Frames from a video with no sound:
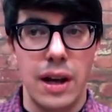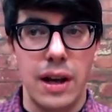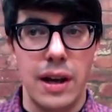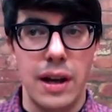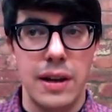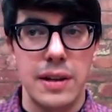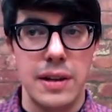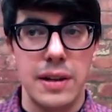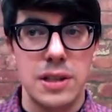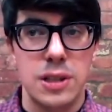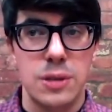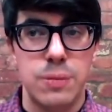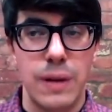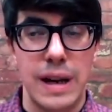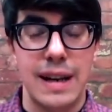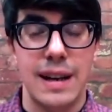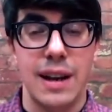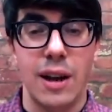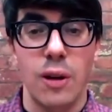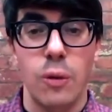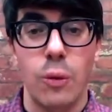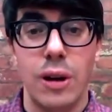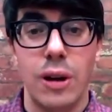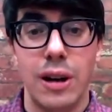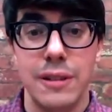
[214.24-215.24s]
uh,
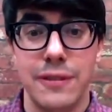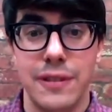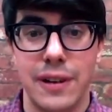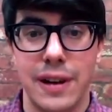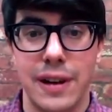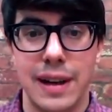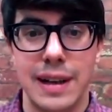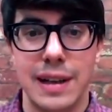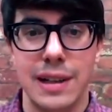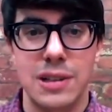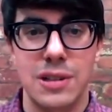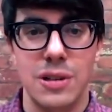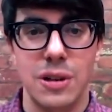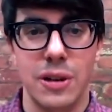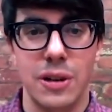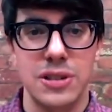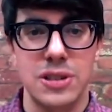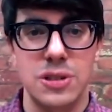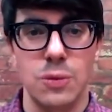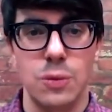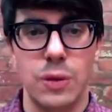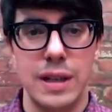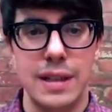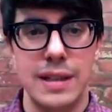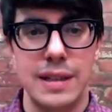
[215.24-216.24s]
spread like wildfire
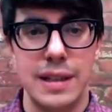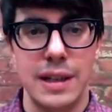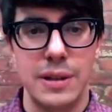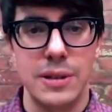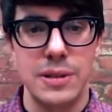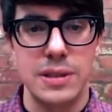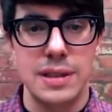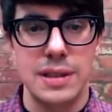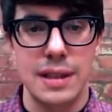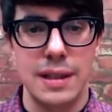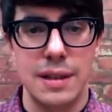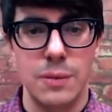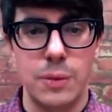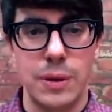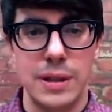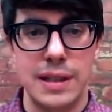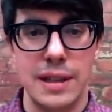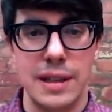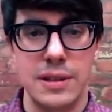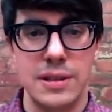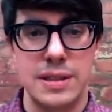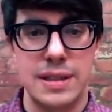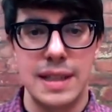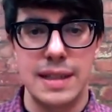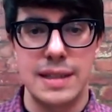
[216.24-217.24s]
across Windows
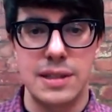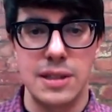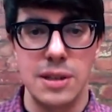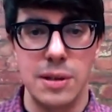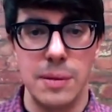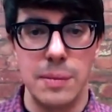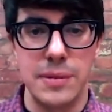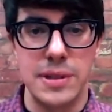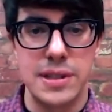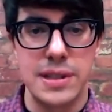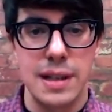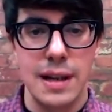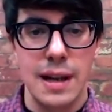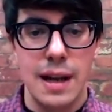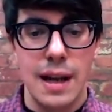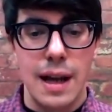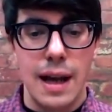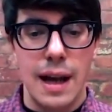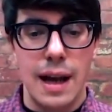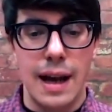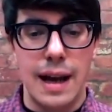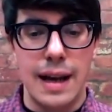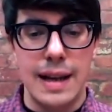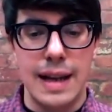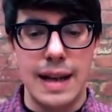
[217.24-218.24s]
Windows systems,
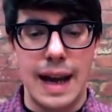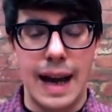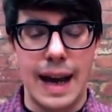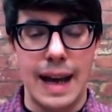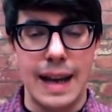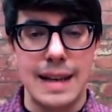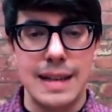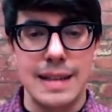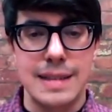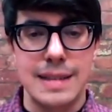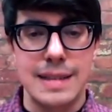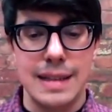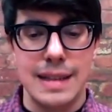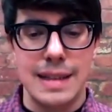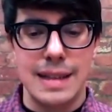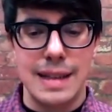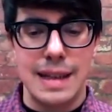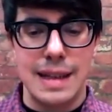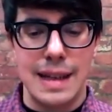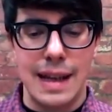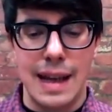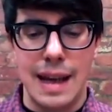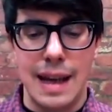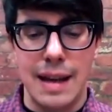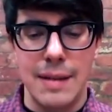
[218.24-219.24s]
and, and,
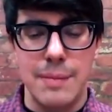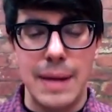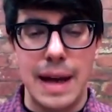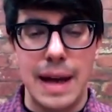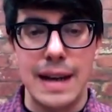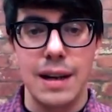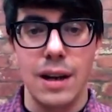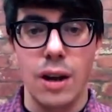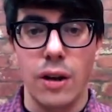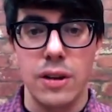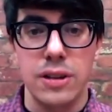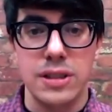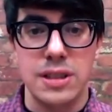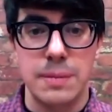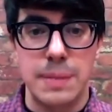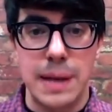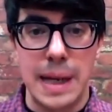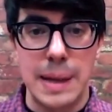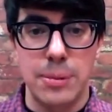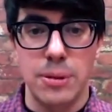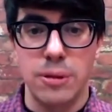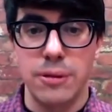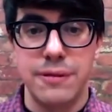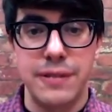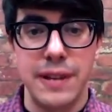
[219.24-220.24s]
it meant lots of
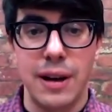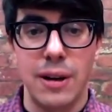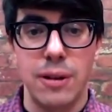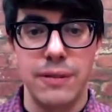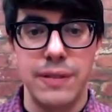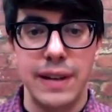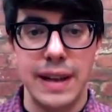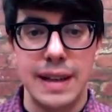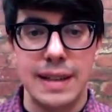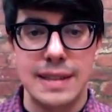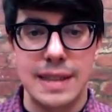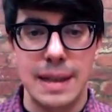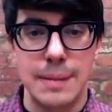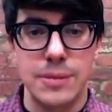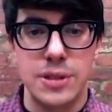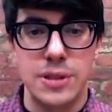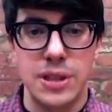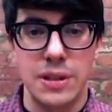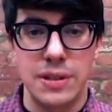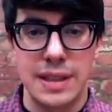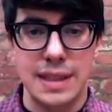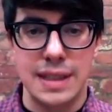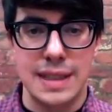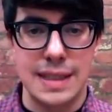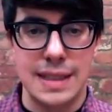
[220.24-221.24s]
people fell victim
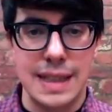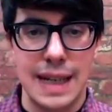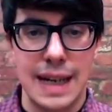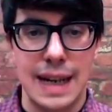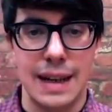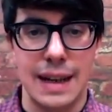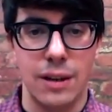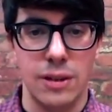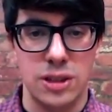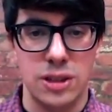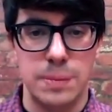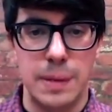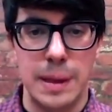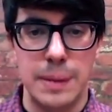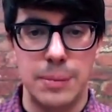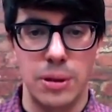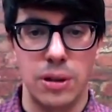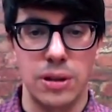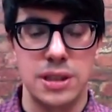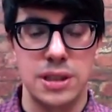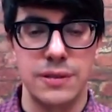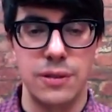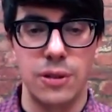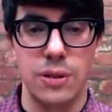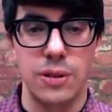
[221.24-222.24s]
to this attack. Lots of
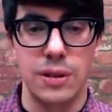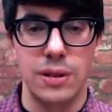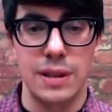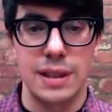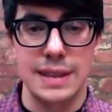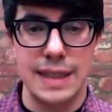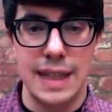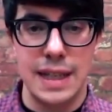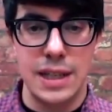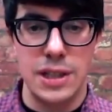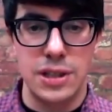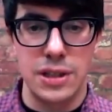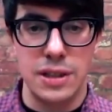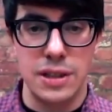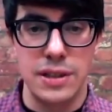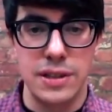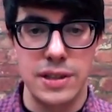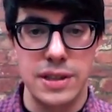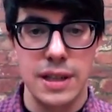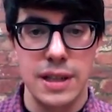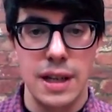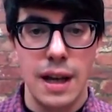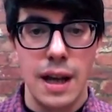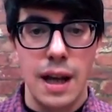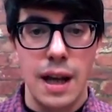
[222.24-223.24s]
people, lots of
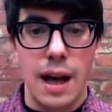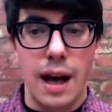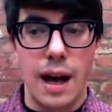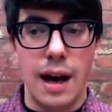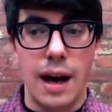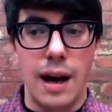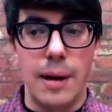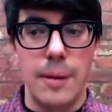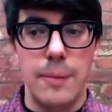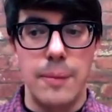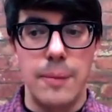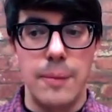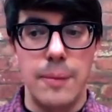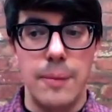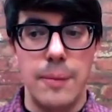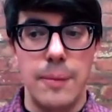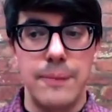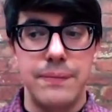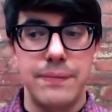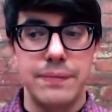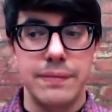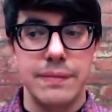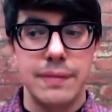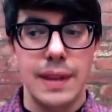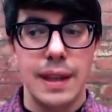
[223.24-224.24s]
organizations.
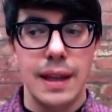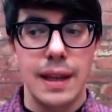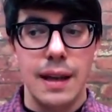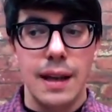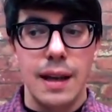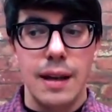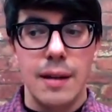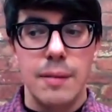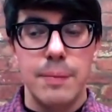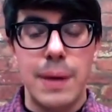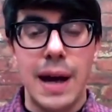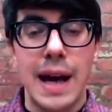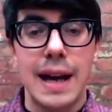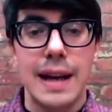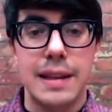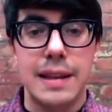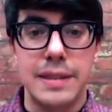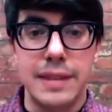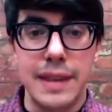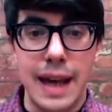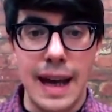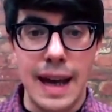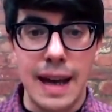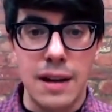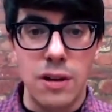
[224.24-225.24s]
Um, back
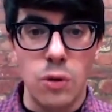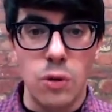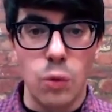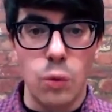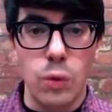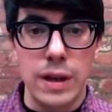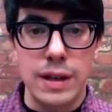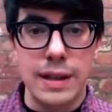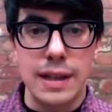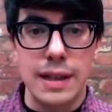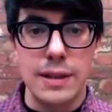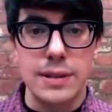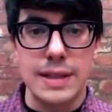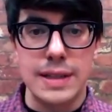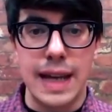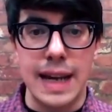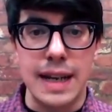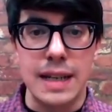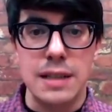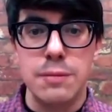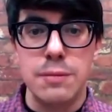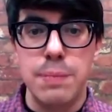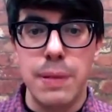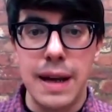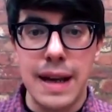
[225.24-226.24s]
then,
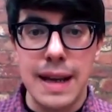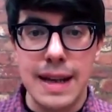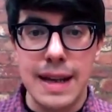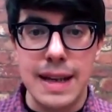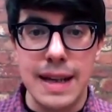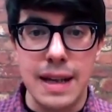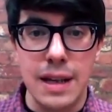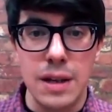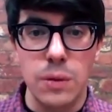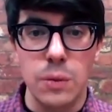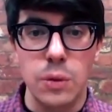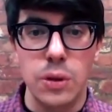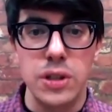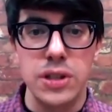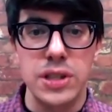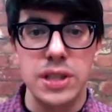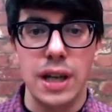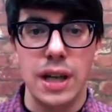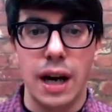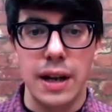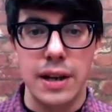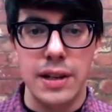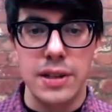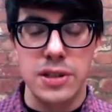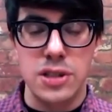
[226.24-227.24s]
XP was
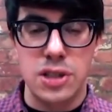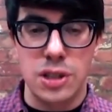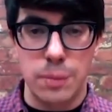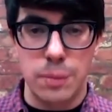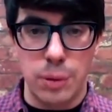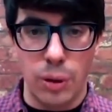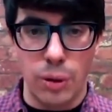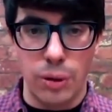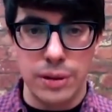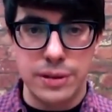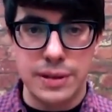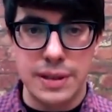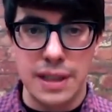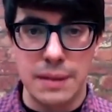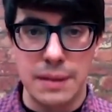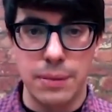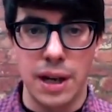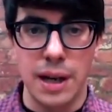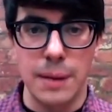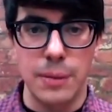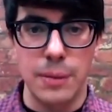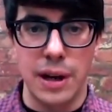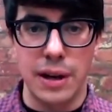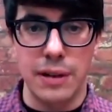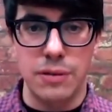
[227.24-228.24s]
unsupported
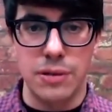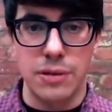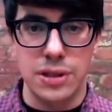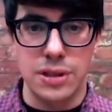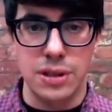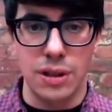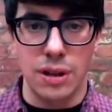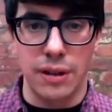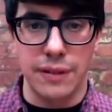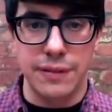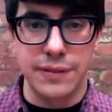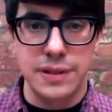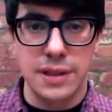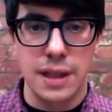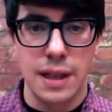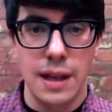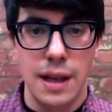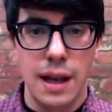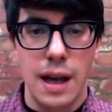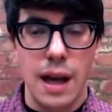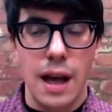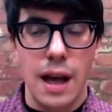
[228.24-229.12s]
by Microsoft.